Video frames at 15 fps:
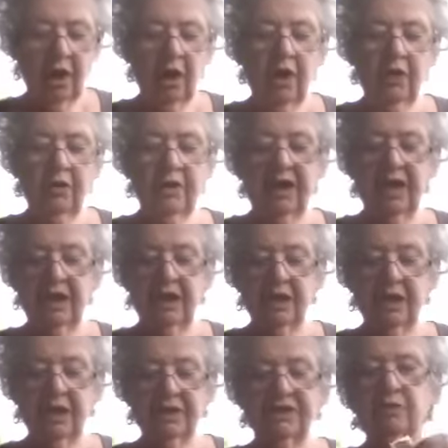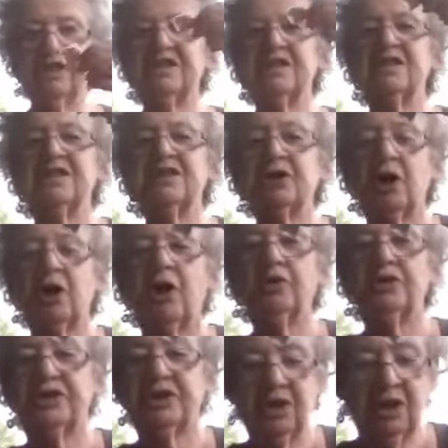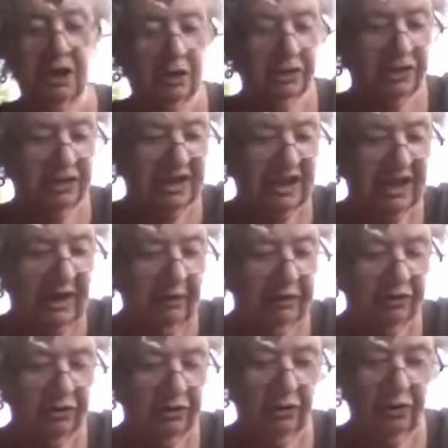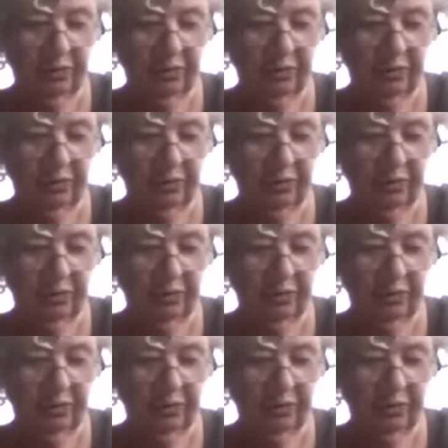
Okay, so this is the cochineal. You see how it turned